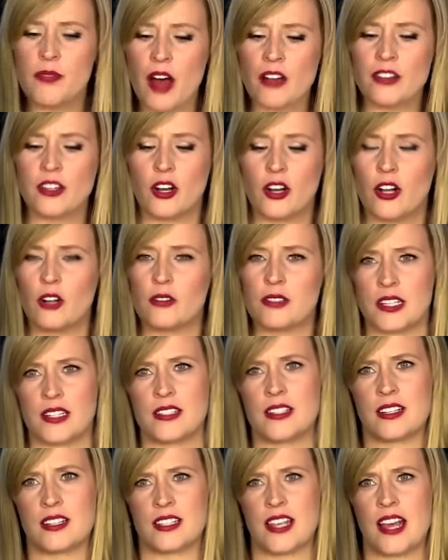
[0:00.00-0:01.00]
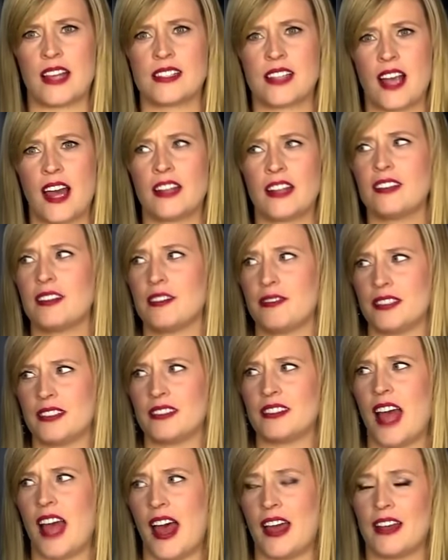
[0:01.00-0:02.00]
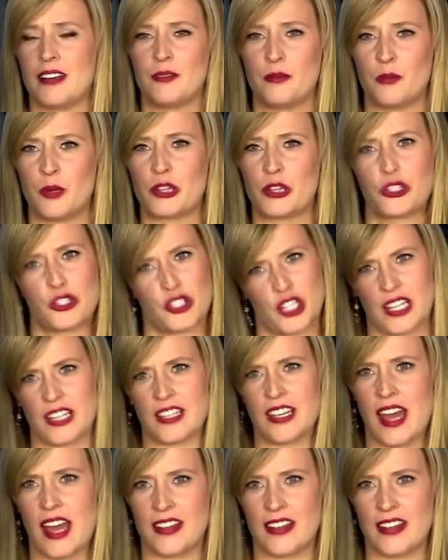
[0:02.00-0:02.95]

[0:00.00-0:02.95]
felt that our hosting success kind of lived and died with the chicken